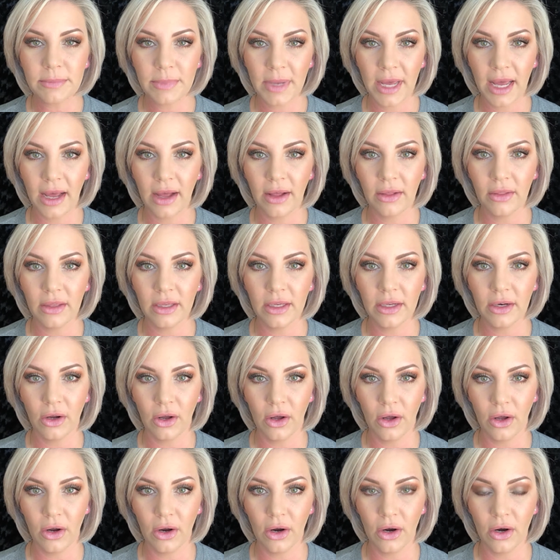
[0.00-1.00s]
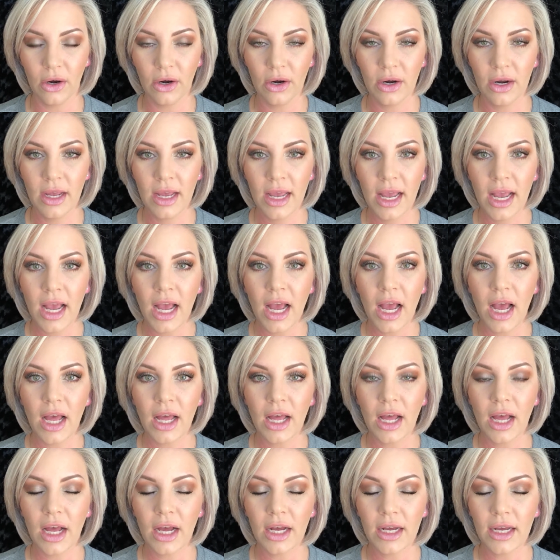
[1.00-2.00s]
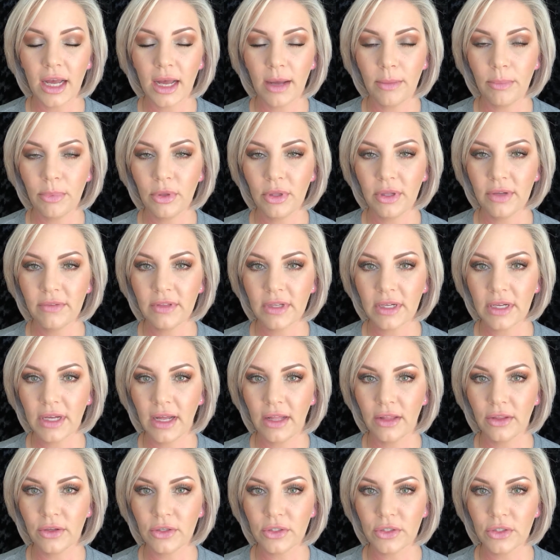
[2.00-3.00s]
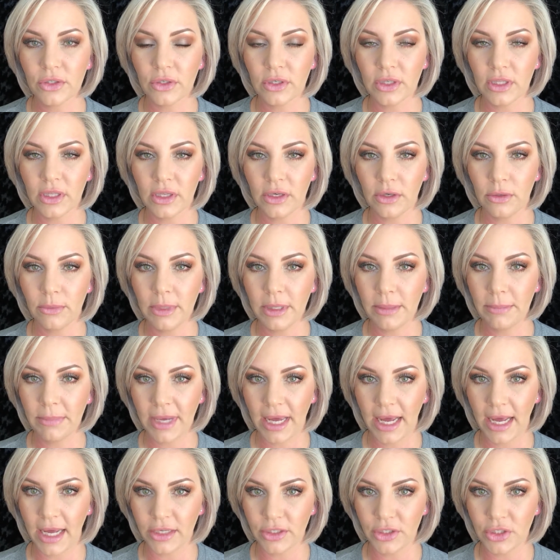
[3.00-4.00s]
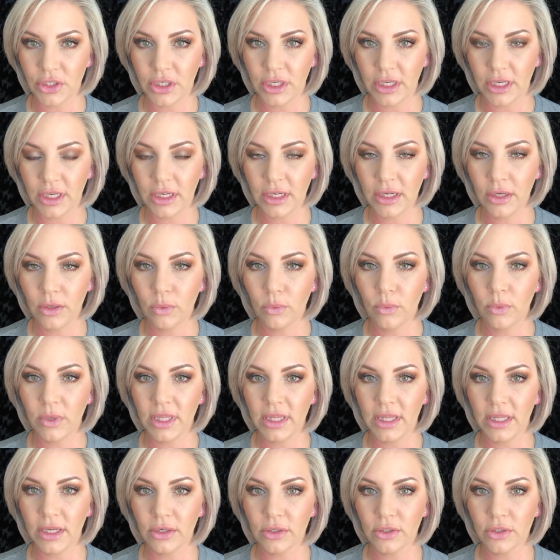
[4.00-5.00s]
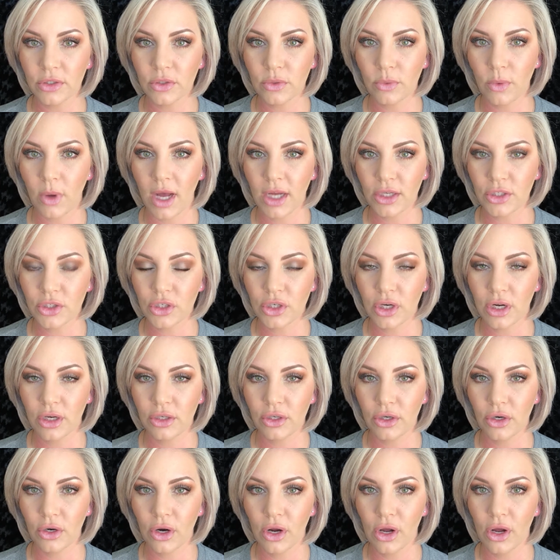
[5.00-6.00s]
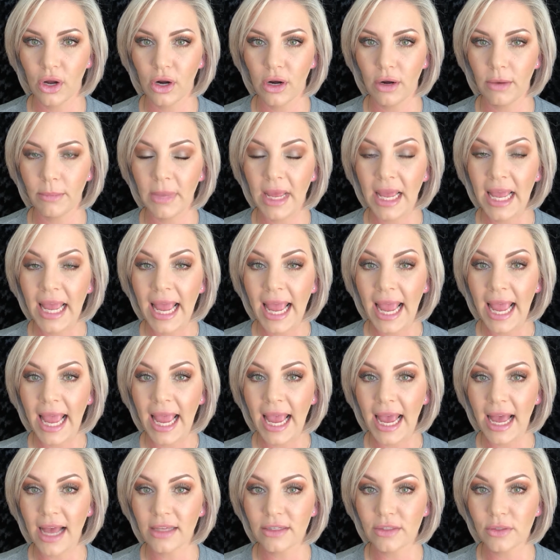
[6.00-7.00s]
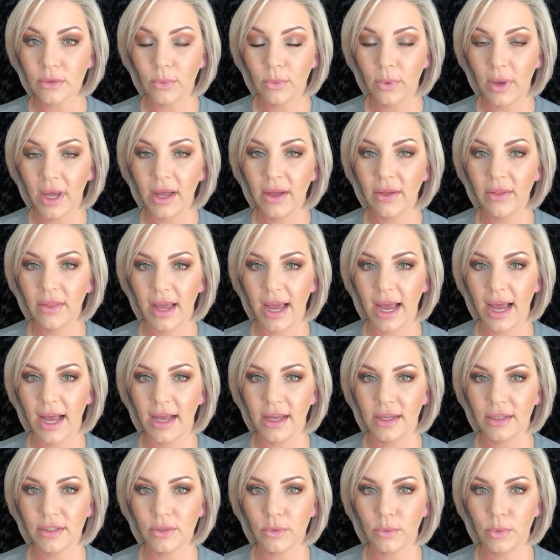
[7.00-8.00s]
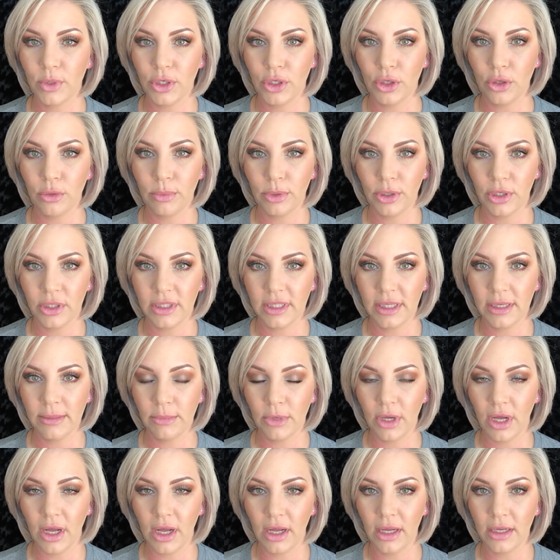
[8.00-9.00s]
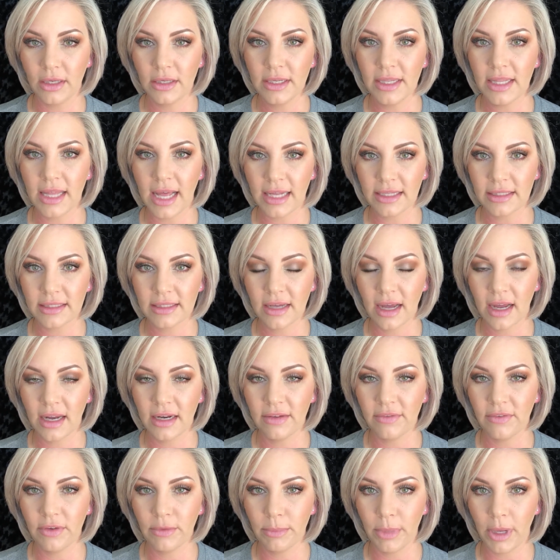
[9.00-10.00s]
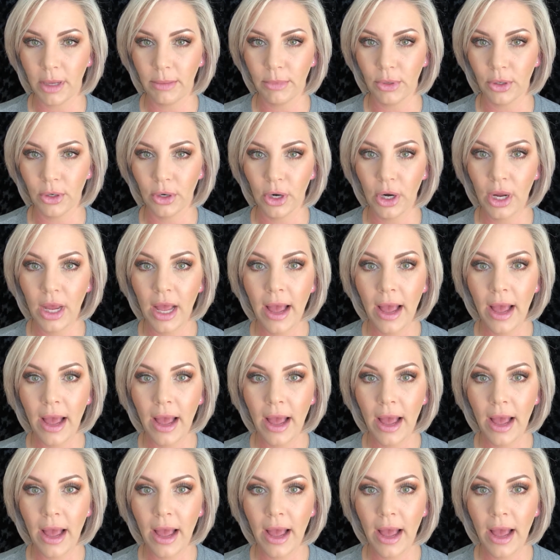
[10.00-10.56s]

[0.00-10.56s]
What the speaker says: palette are, a couple of the colors are a little bit patchy when they're swatched on your arm, as well as when you put them on. That's kind of a bummer,